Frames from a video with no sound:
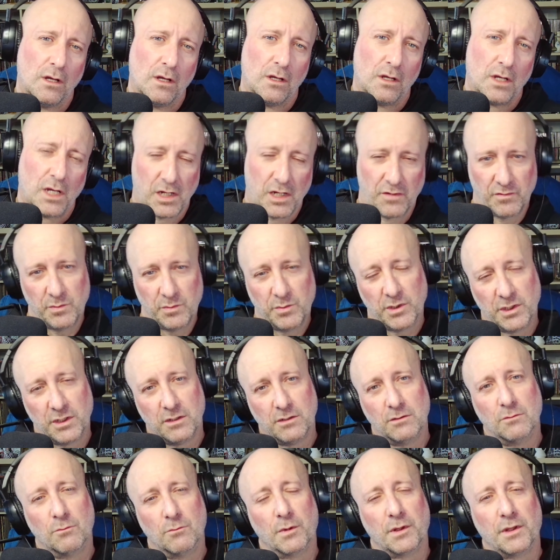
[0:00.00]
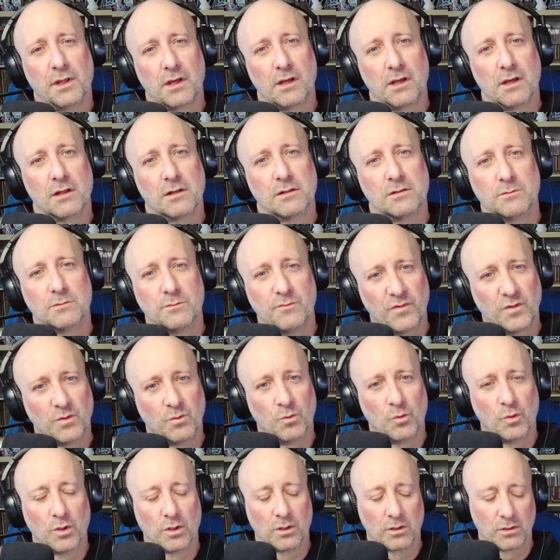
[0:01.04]
everybody who, when they get home
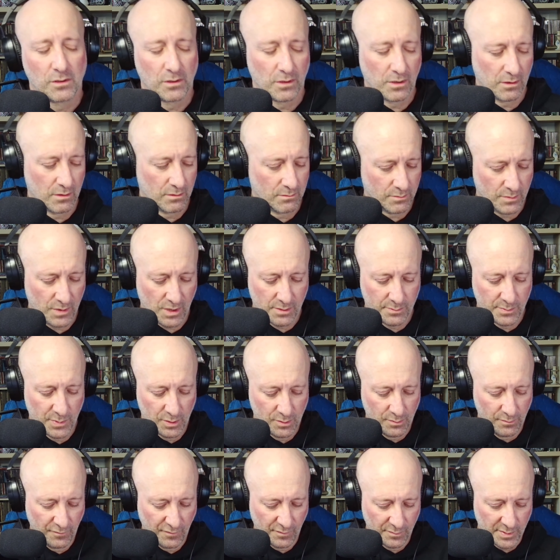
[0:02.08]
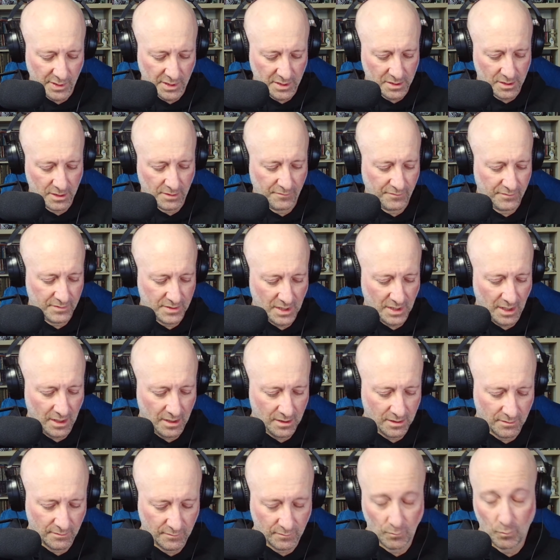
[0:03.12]
from work or come home from a tough day
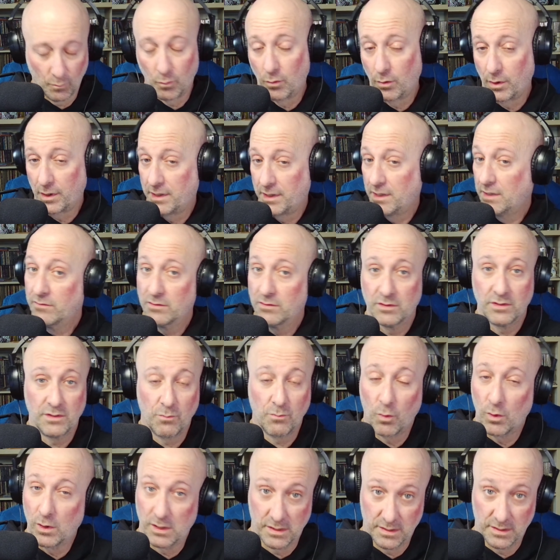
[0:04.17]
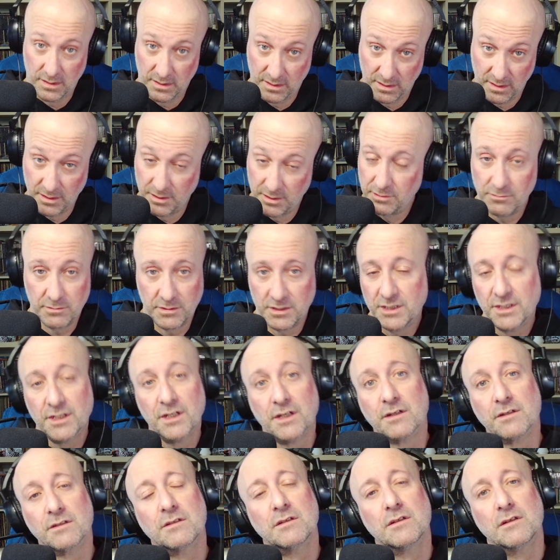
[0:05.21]
of whatever it was that you
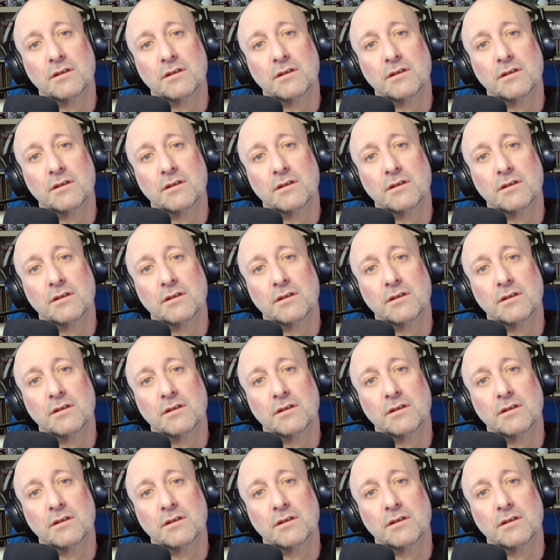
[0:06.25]
did,